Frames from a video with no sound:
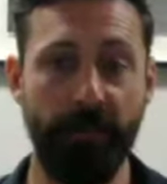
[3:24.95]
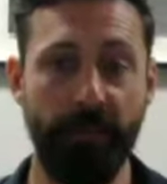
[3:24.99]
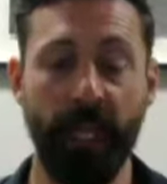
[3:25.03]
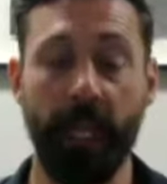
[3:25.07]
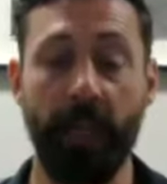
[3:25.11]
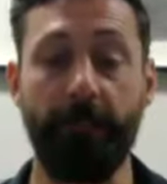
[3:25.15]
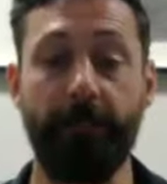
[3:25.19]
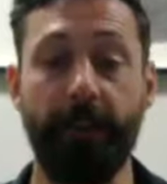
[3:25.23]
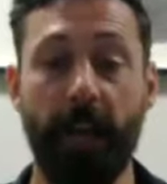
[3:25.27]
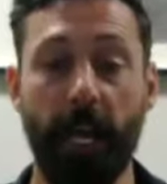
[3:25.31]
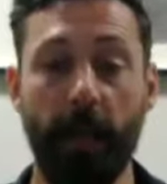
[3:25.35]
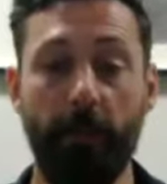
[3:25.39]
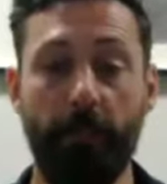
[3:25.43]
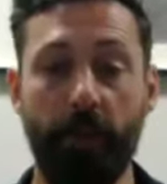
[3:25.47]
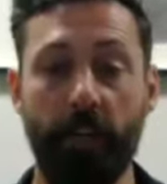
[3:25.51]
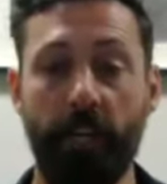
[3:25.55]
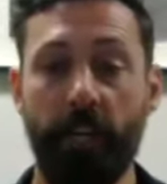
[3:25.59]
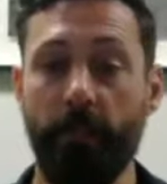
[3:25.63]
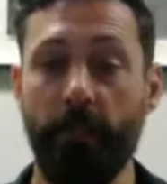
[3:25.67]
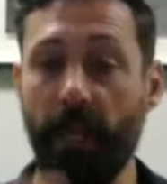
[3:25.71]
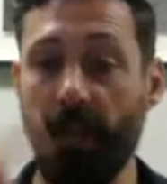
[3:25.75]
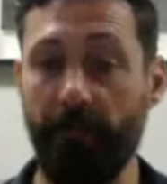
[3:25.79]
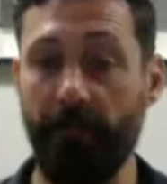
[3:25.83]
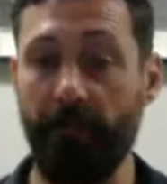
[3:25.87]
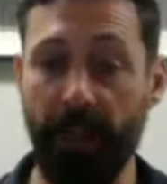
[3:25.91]
If I put in
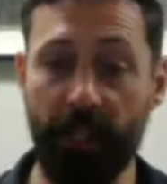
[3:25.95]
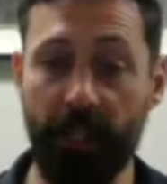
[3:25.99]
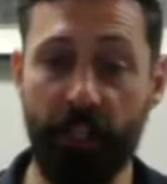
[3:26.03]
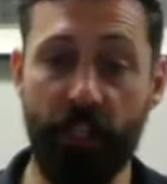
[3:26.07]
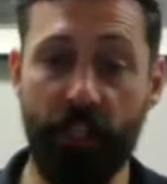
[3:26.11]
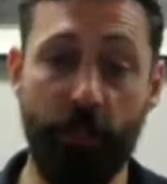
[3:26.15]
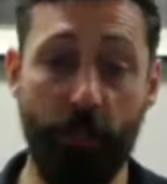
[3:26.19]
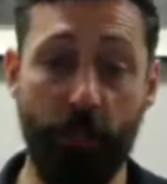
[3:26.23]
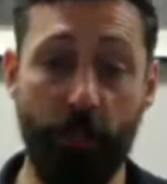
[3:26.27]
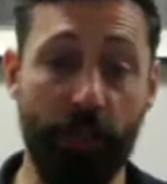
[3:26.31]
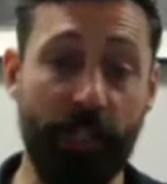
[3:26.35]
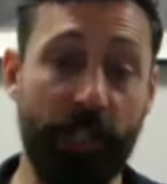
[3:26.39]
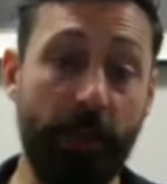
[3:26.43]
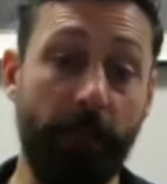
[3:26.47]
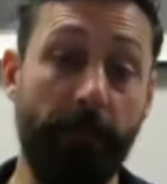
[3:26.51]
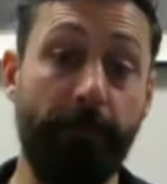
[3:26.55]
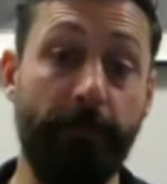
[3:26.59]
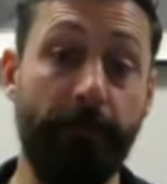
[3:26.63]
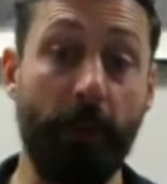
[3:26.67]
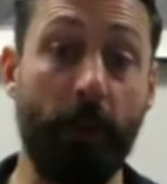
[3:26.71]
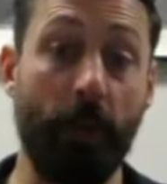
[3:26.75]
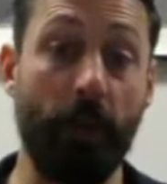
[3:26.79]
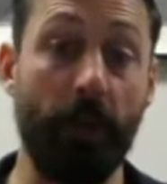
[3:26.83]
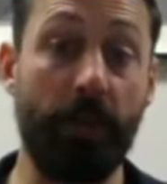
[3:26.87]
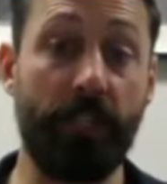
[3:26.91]
my vegetables
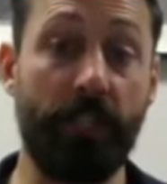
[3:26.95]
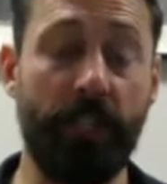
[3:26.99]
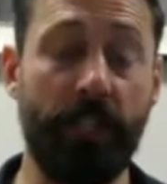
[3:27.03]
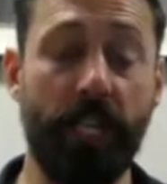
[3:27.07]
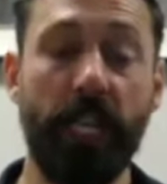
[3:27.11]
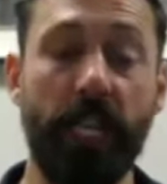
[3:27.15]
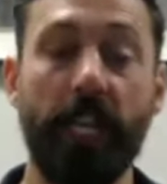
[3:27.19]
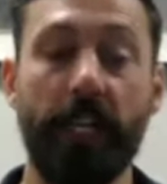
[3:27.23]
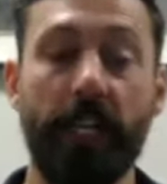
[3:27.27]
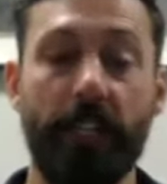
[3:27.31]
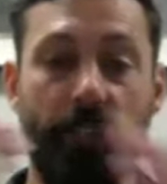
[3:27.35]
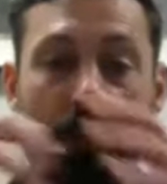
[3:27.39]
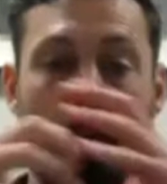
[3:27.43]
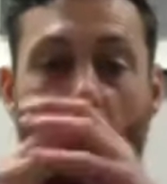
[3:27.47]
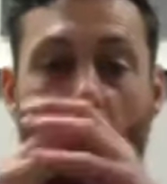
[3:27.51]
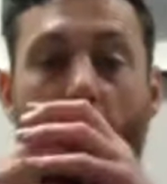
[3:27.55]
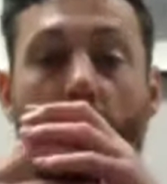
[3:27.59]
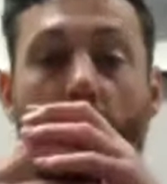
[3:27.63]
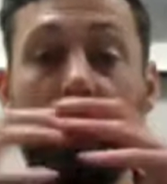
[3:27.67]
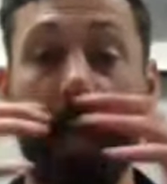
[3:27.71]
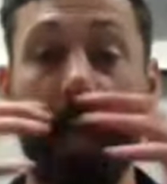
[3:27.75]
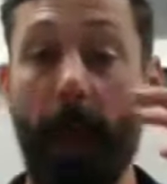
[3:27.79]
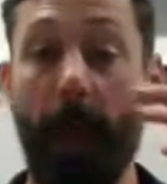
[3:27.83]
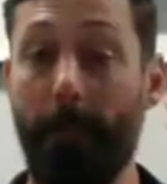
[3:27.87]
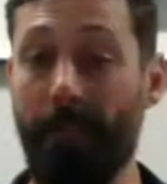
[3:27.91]
first, so
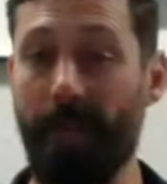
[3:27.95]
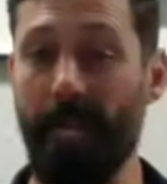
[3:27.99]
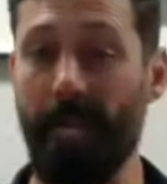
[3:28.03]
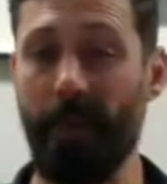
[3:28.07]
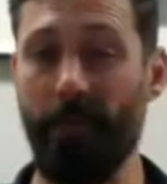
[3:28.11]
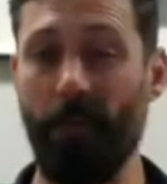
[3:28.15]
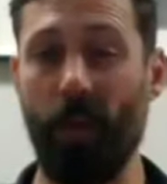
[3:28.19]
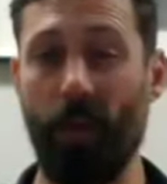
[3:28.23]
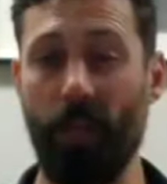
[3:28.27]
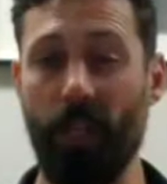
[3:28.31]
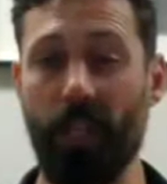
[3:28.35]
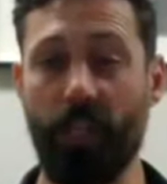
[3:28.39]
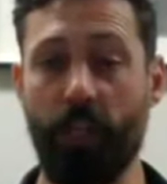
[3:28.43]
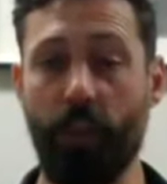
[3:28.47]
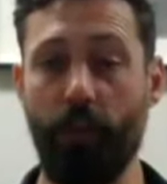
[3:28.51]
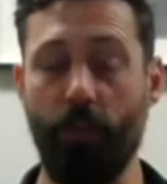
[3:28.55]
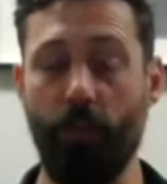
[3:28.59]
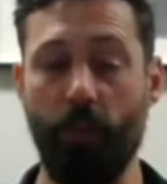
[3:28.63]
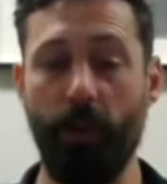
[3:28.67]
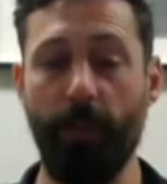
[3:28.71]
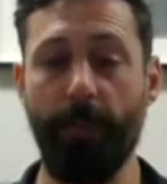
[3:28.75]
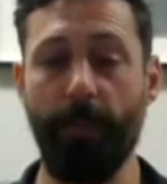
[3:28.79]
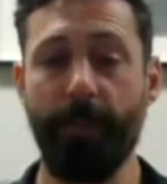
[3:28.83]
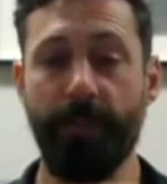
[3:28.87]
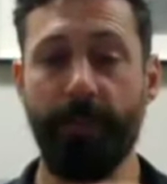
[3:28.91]
that big
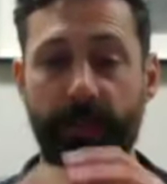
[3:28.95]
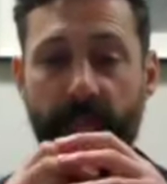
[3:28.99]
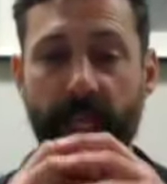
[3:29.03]
molecule,